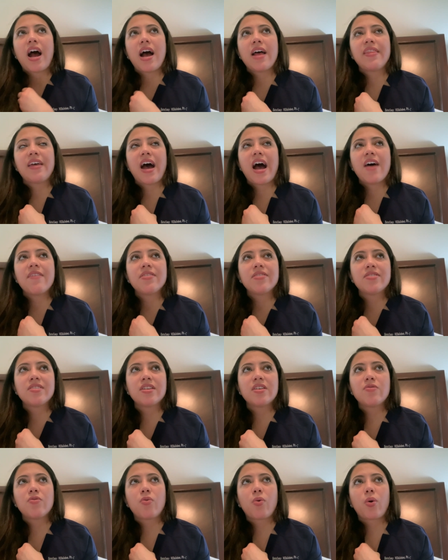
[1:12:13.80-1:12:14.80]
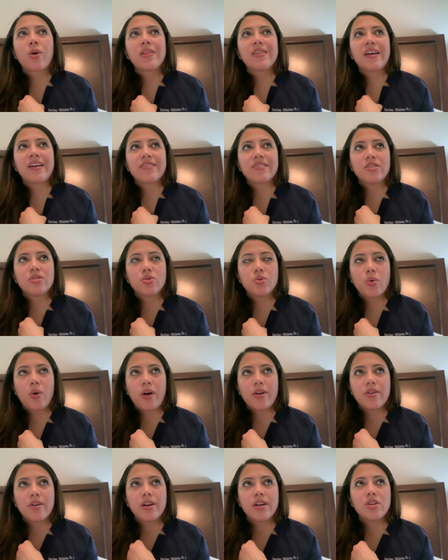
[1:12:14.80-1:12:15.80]
have a CD4 less than
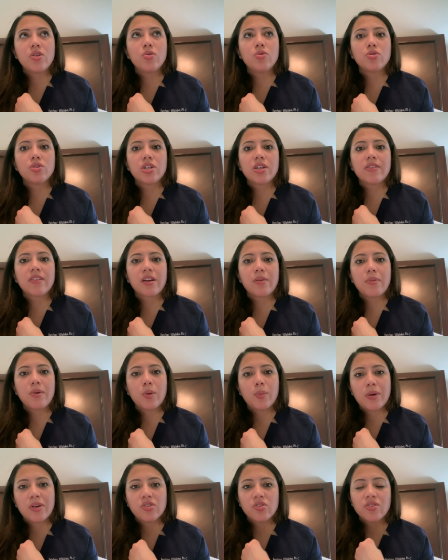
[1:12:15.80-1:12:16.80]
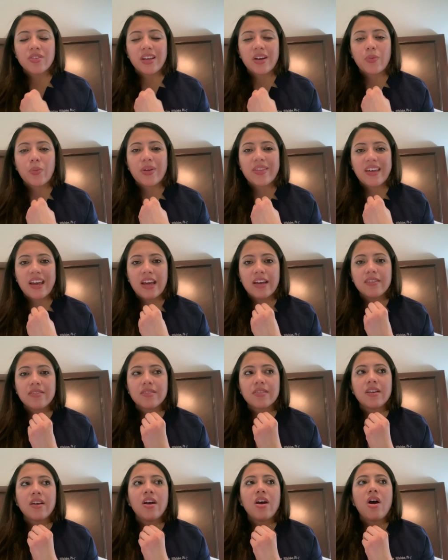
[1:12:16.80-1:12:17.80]
200, usually it's going to be your patients with
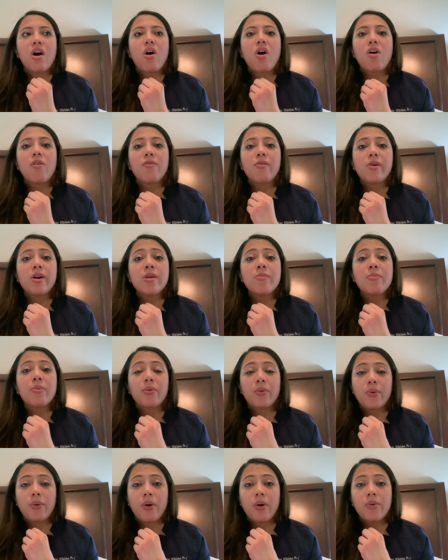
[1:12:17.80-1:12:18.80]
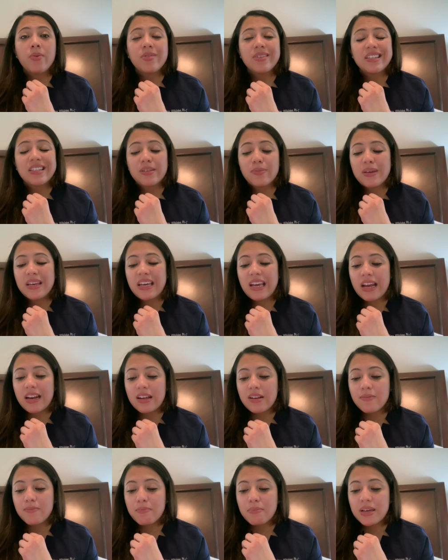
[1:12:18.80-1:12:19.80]
AIDS, are very prone to be
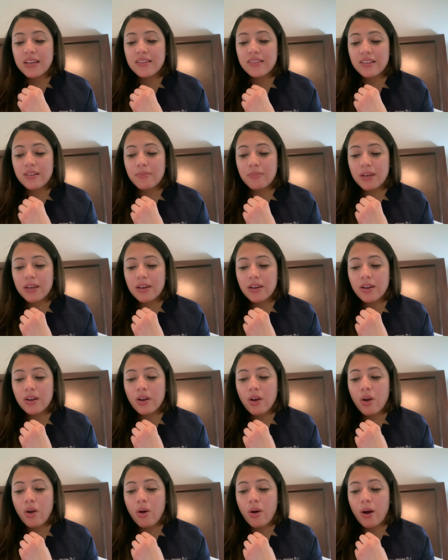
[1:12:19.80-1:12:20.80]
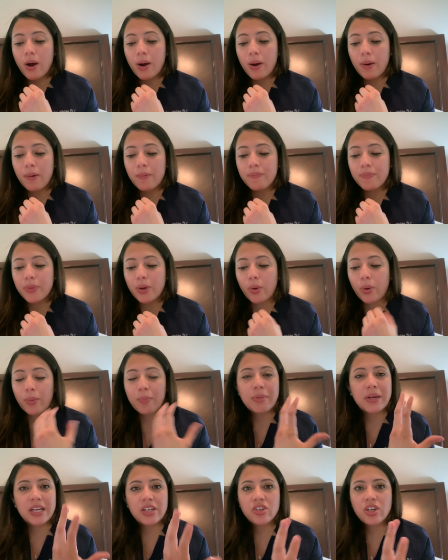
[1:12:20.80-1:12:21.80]
getting PCP or
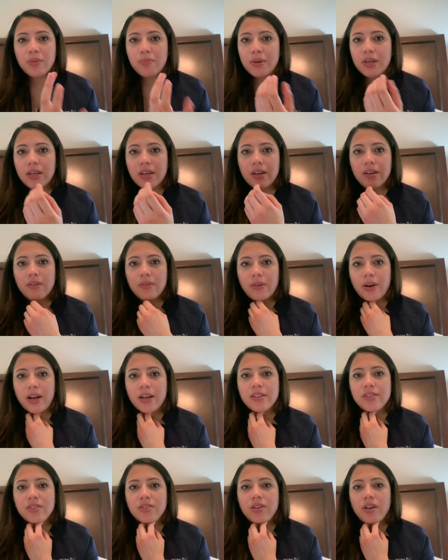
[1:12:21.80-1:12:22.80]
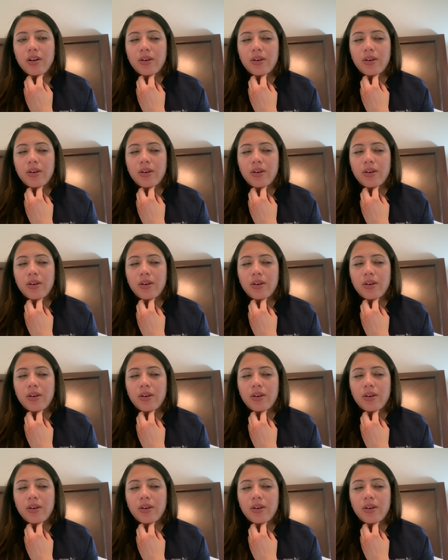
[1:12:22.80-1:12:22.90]
PJP, right?